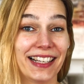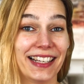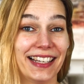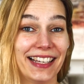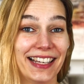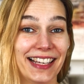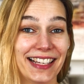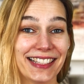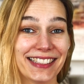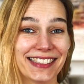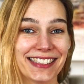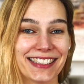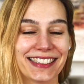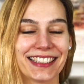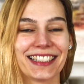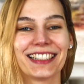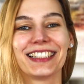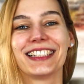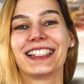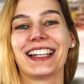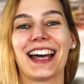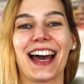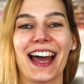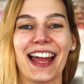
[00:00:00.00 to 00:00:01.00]
Ich
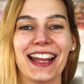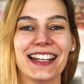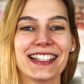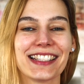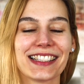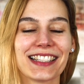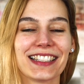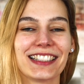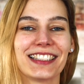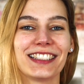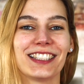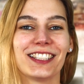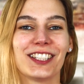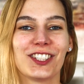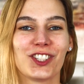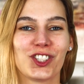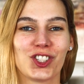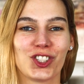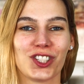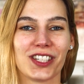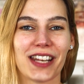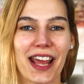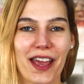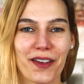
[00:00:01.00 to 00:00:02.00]
heiße
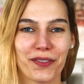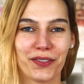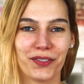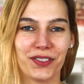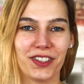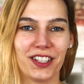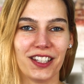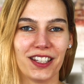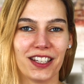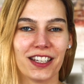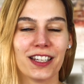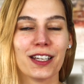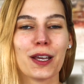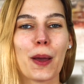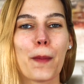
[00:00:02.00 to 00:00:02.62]
Steffi.